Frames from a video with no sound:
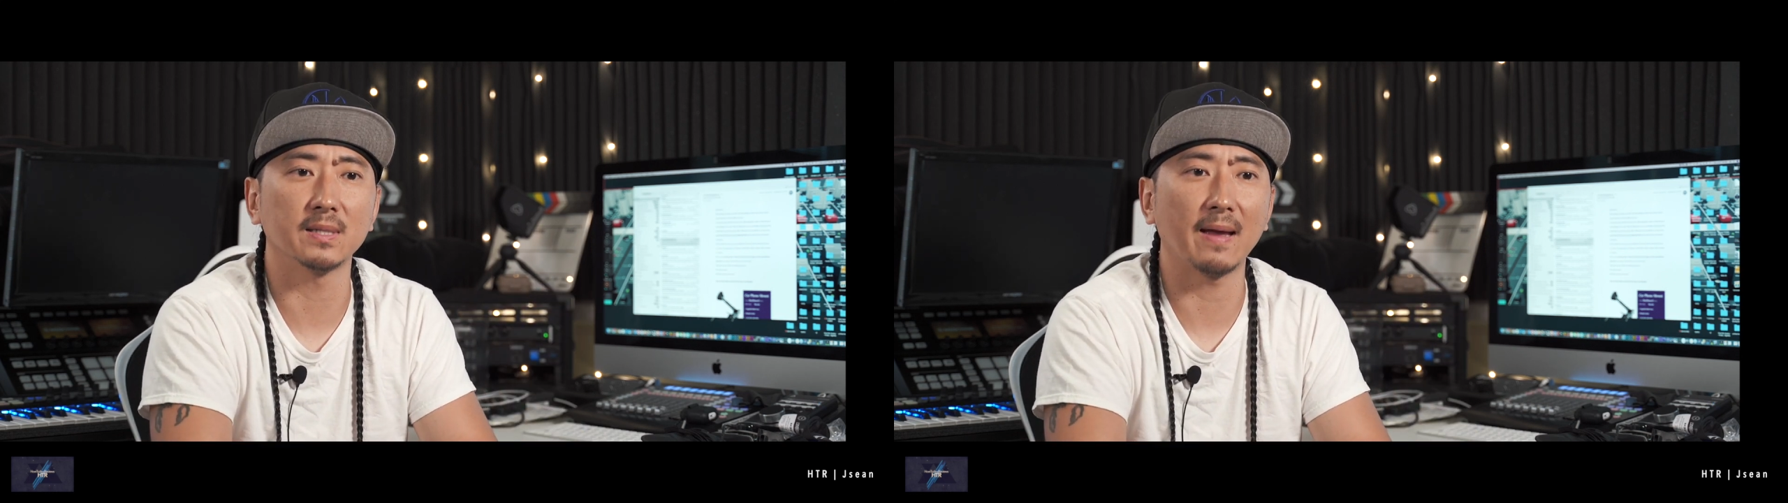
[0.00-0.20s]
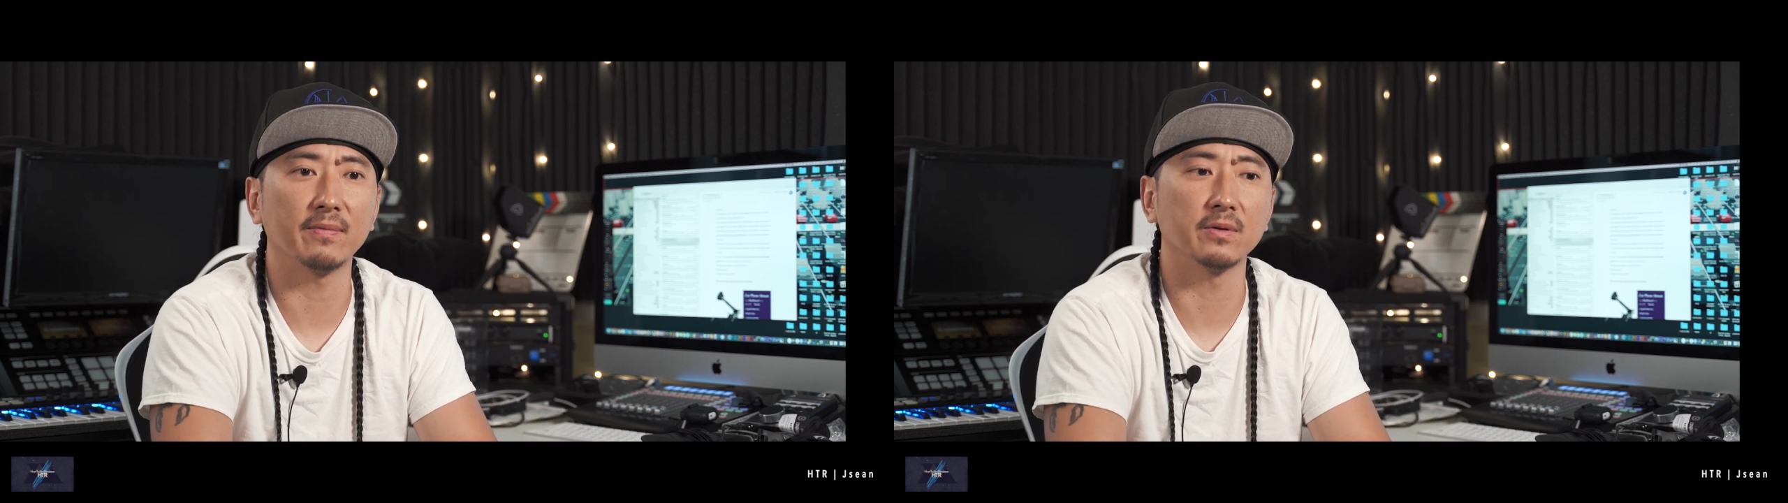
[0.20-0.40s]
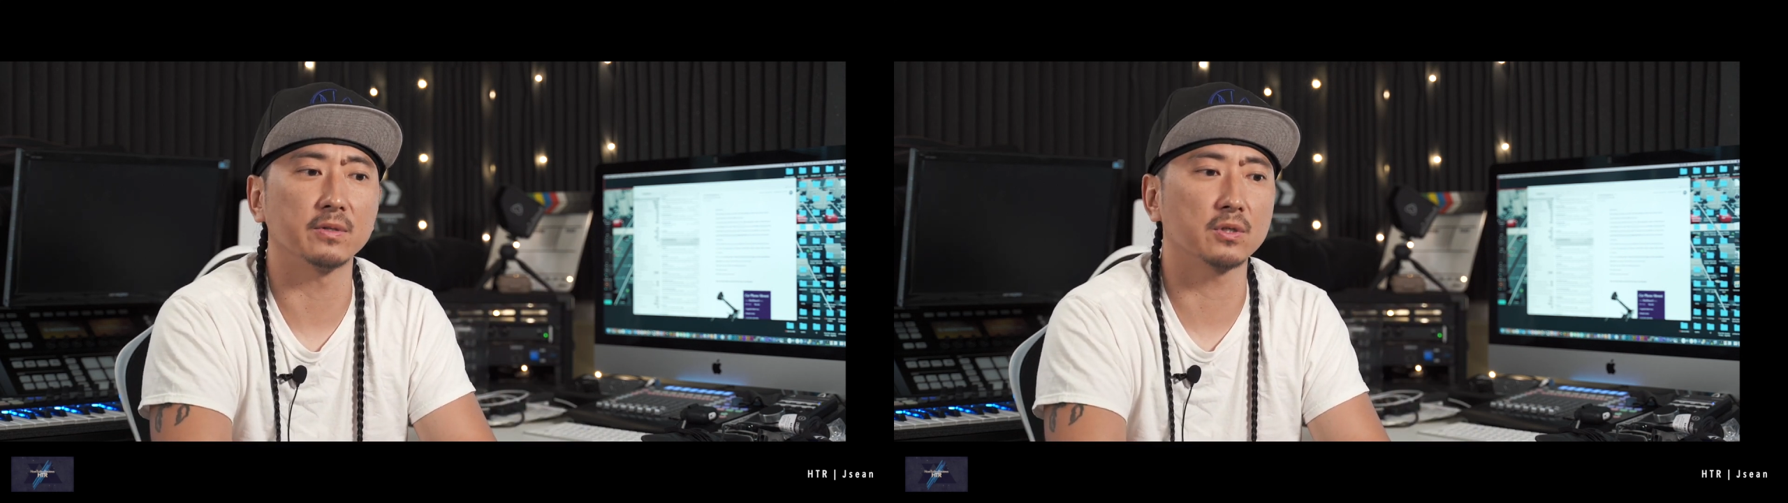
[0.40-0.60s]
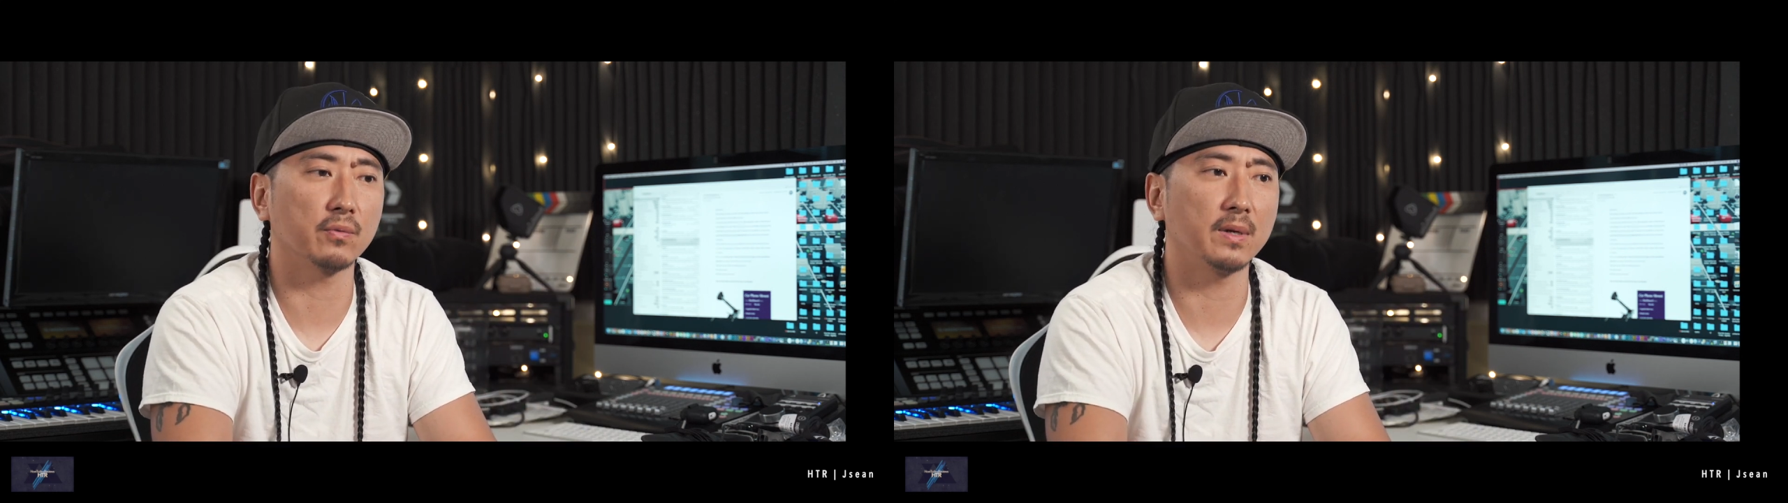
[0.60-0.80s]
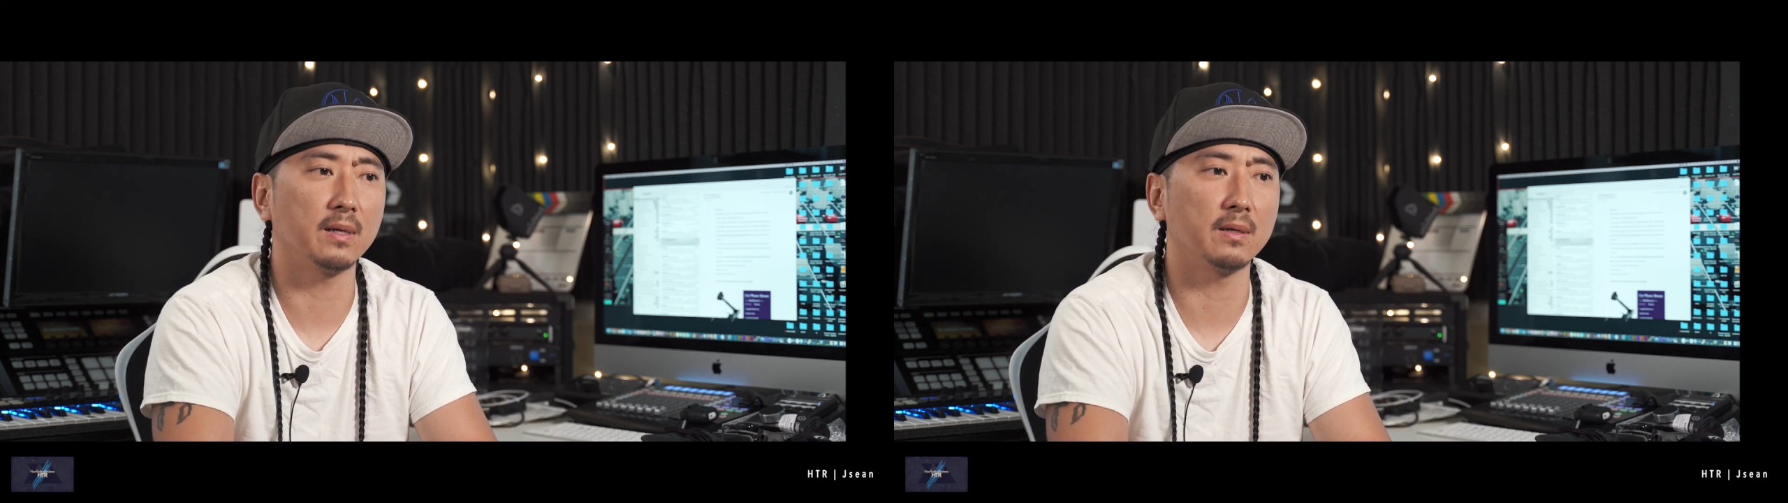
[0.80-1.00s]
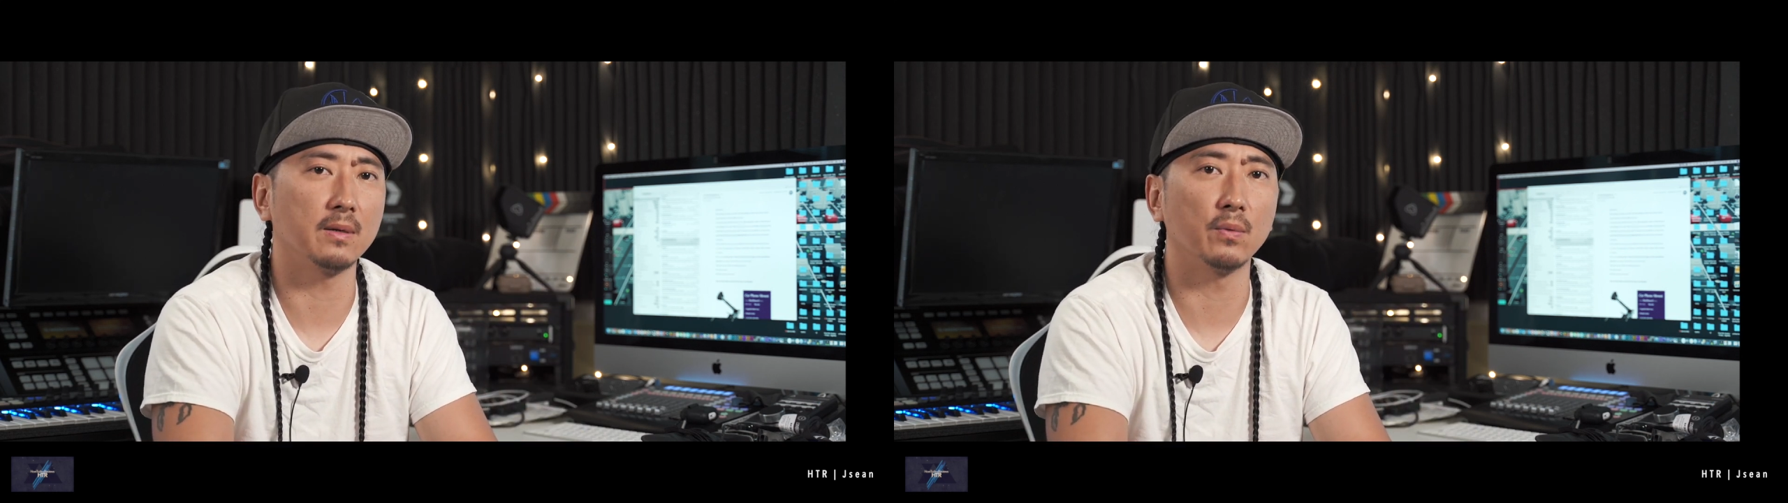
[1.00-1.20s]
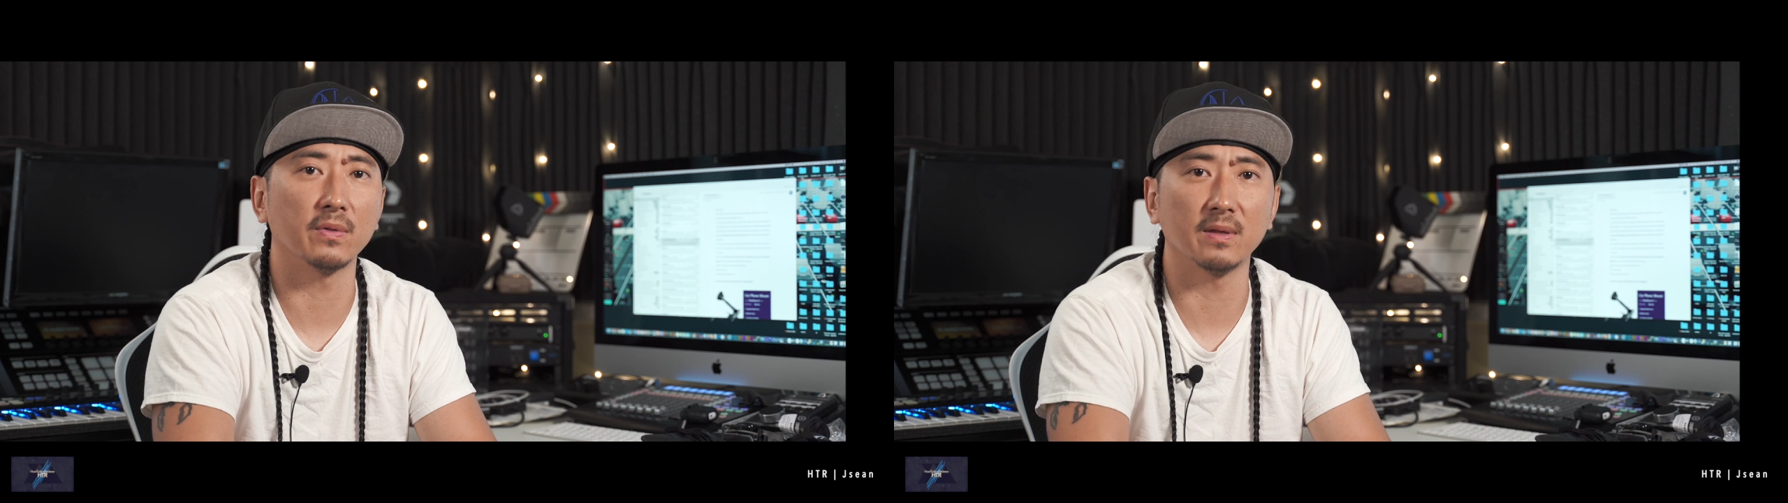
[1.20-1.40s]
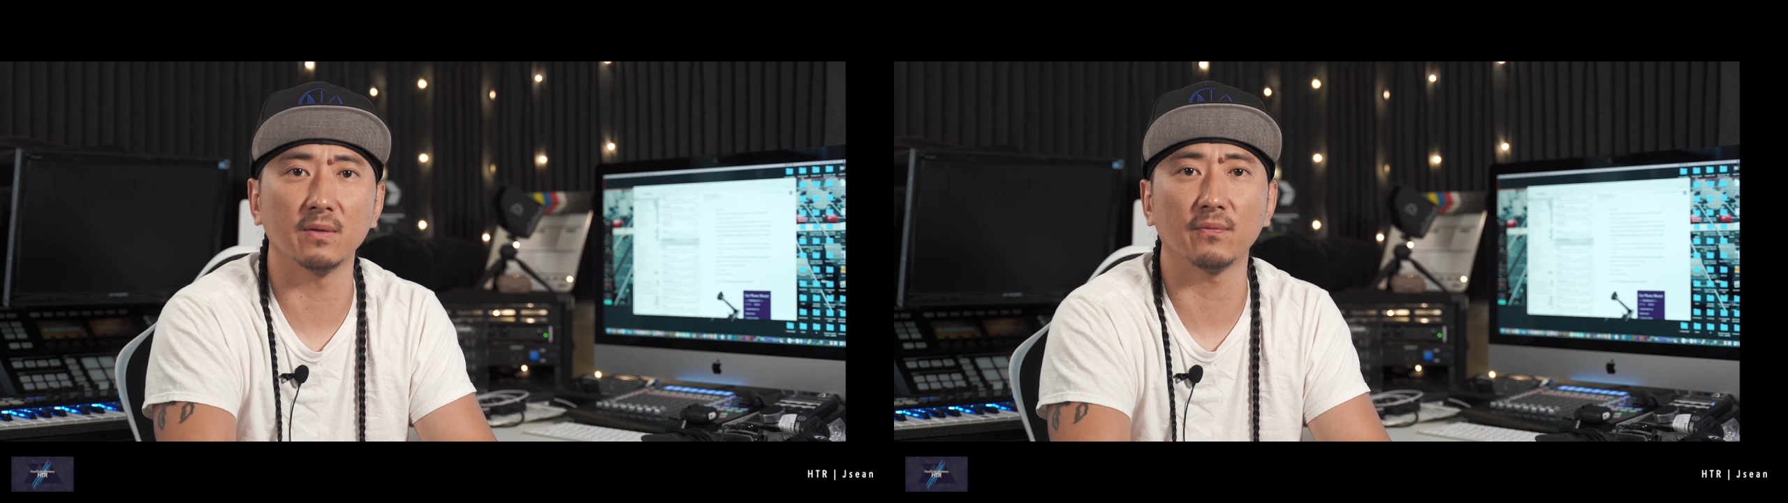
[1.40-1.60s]
have the screen
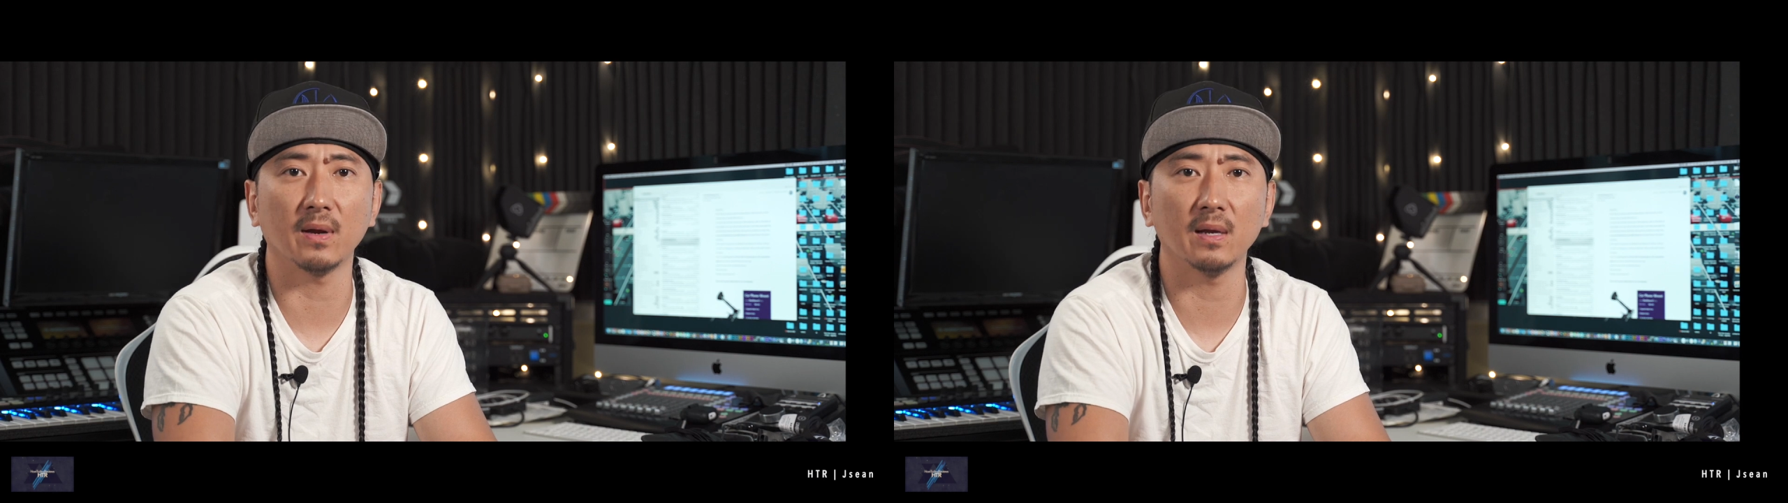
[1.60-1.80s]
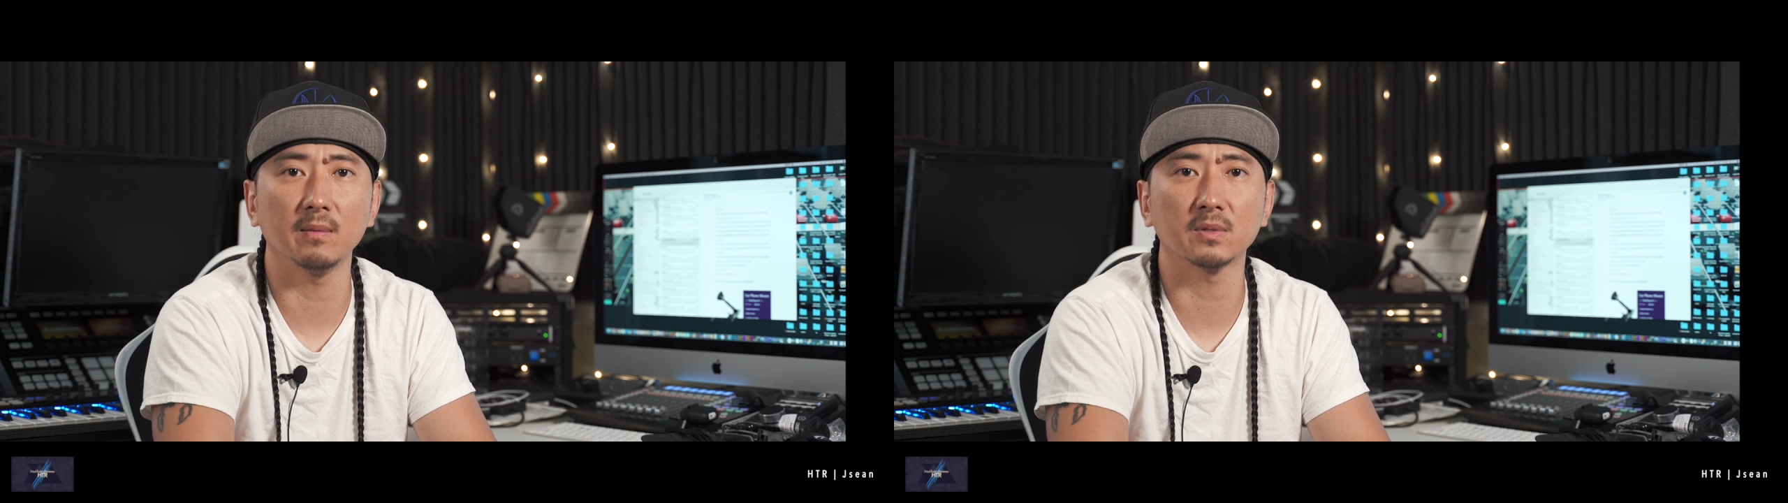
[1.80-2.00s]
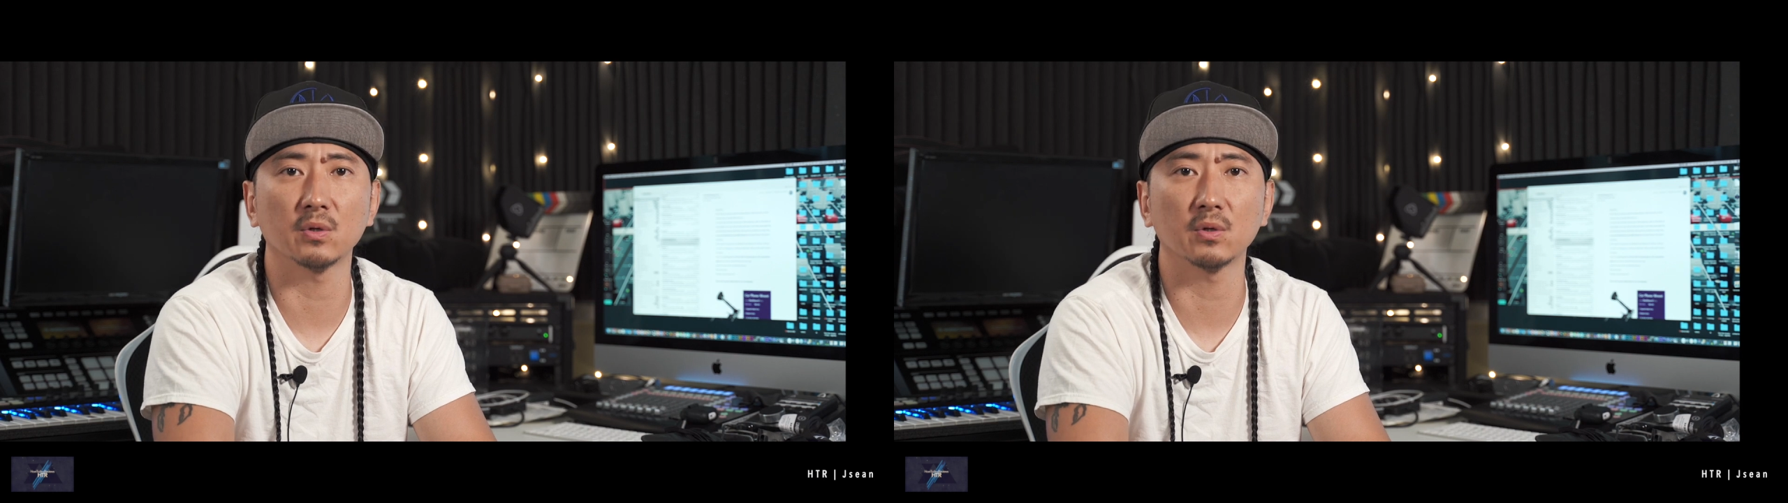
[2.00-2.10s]
within the frame,